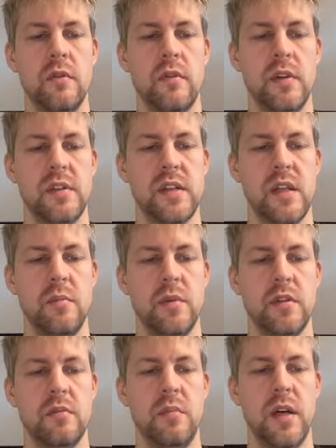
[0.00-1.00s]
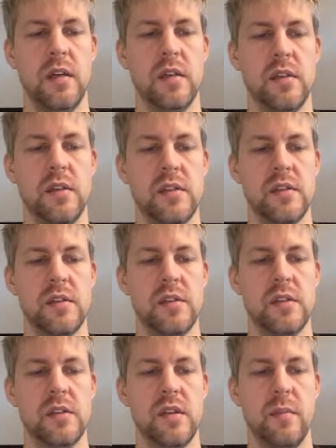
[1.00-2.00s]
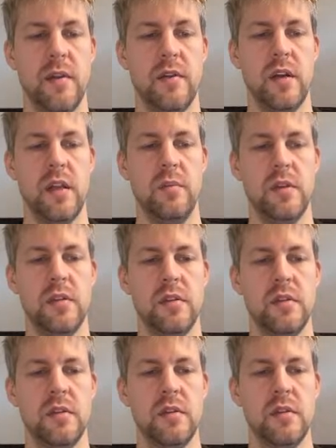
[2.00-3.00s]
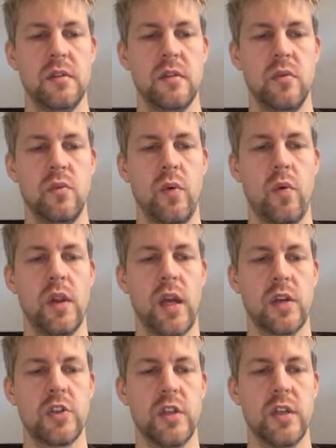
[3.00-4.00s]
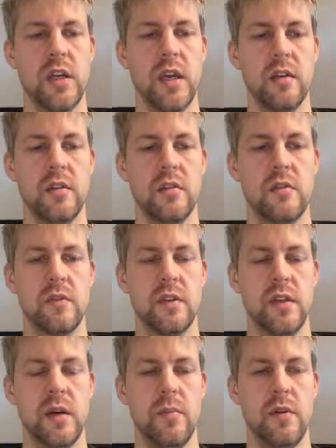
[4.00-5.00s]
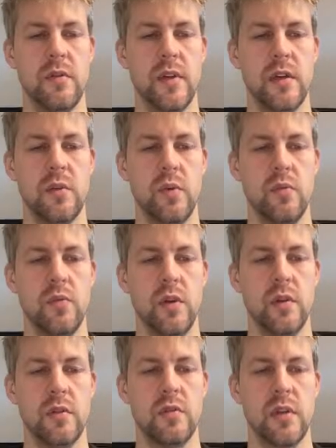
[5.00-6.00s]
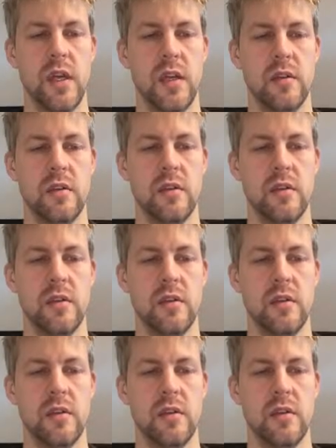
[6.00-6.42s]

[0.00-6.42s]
this element minus some other element, we will actually get to the number that we want to get.